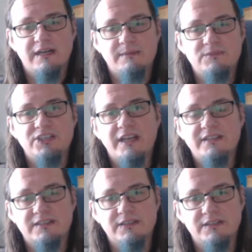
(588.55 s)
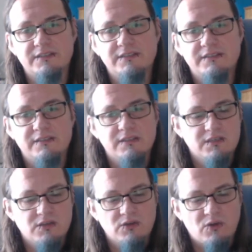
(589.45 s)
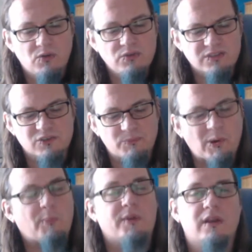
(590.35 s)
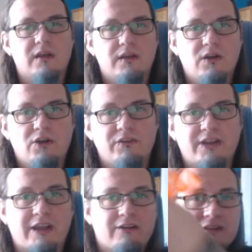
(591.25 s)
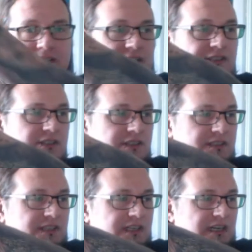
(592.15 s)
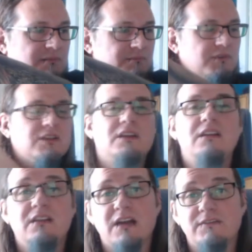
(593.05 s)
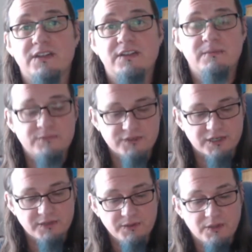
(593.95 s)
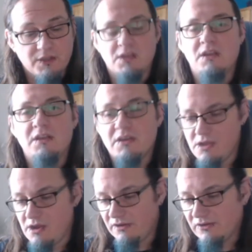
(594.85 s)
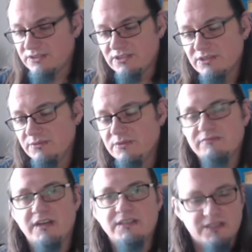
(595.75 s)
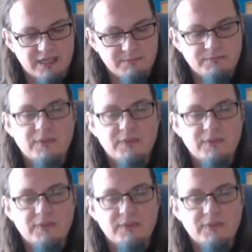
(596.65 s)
Jason, all the sort of popular horror characters. As you can see, I'm covered in them, so I'd like to do a range of them.